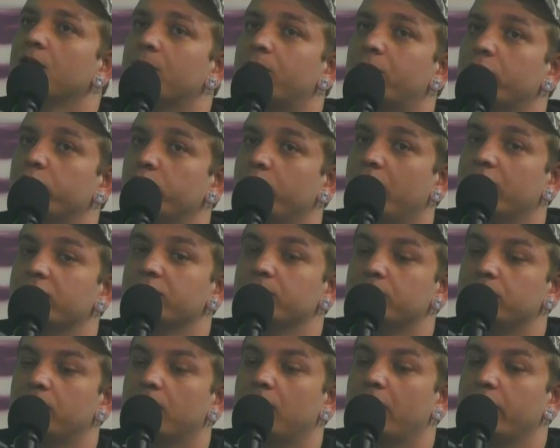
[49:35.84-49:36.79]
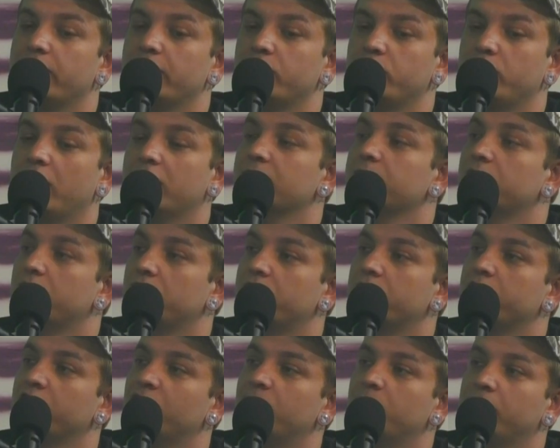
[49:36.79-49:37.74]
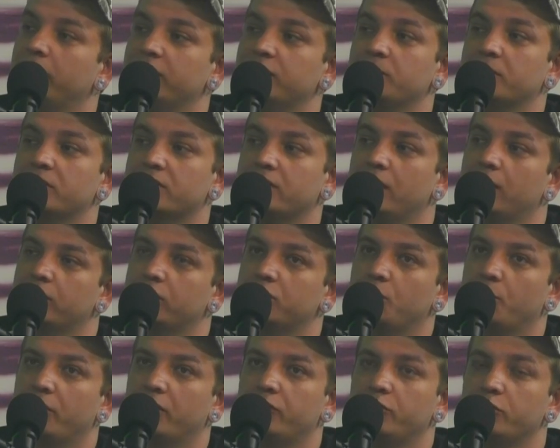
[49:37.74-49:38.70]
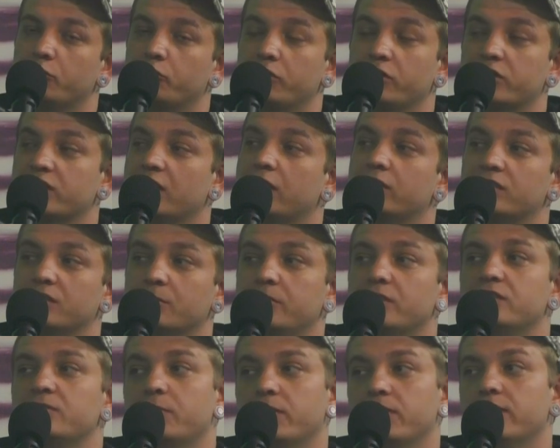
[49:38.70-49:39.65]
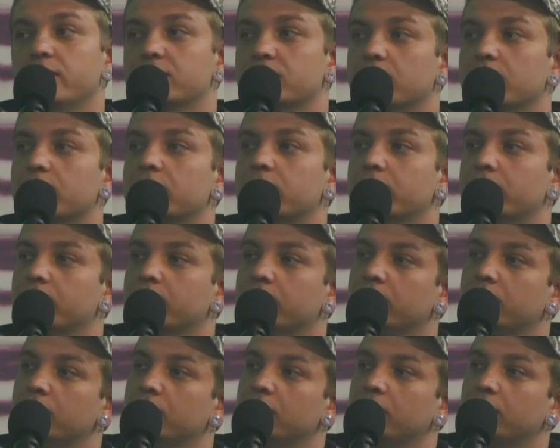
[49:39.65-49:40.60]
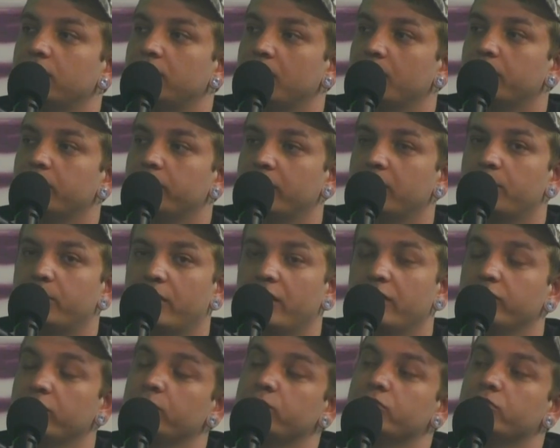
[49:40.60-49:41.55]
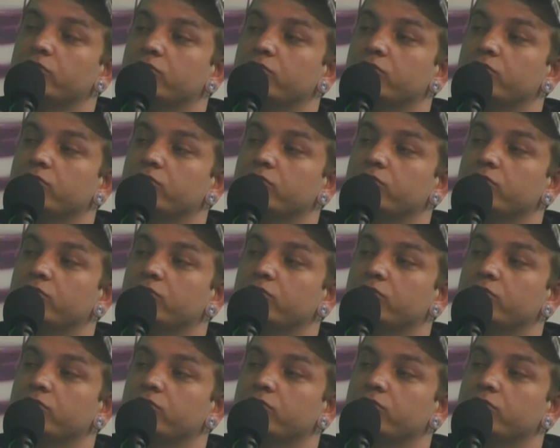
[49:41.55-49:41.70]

Bro, I think you got some good enough placements now to where if you reach out to some of these bands, like they probably fuck with you.